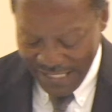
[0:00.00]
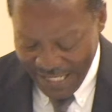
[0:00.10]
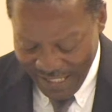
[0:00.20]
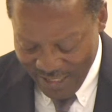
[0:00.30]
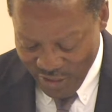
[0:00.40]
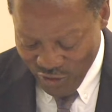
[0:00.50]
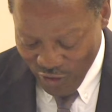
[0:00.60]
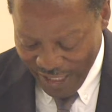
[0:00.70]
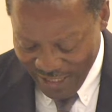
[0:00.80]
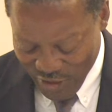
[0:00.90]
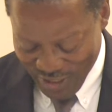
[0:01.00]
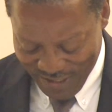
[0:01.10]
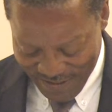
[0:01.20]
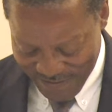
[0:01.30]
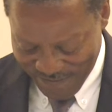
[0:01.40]
an
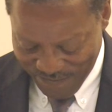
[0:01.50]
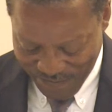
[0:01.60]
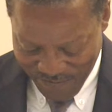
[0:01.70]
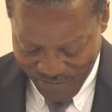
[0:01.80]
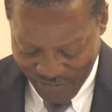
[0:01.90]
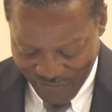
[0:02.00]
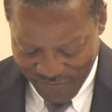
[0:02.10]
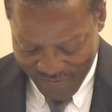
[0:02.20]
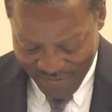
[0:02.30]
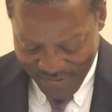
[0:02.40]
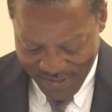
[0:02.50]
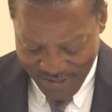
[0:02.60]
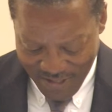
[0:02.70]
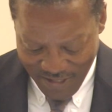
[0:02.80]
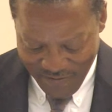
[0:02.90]
illustration
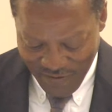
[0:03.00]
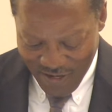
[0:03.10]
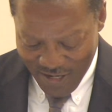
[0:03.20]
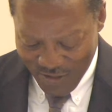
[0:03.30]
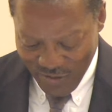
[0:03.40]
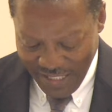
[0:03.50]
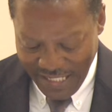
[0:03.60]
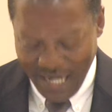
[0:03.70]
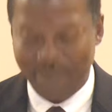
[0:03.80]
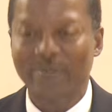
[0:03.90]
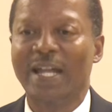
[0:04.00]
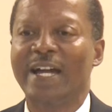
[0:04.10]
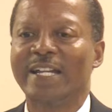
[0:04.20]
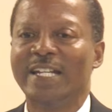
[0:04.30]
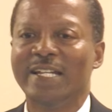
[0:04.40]
of how he
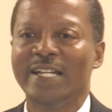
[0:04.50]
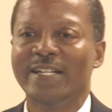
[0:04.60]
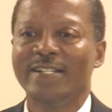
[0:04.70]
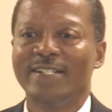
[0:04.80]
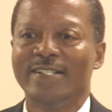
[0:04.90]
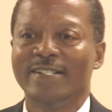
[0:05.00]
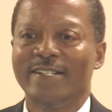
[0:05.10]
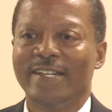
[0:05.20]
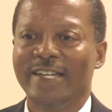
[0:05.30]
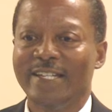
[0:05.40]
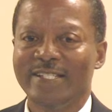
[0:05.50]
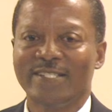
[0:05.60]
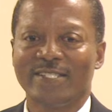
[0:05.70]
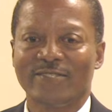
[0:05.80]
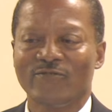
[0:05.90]
applied
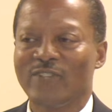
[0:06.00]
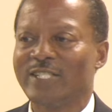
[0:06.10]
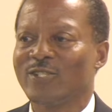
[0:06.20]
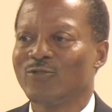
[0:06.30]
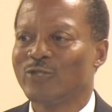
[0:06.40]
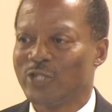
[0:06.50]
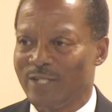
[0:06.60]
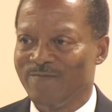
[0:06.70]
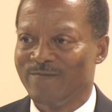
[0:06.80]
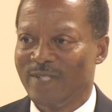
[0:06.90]
his resolution.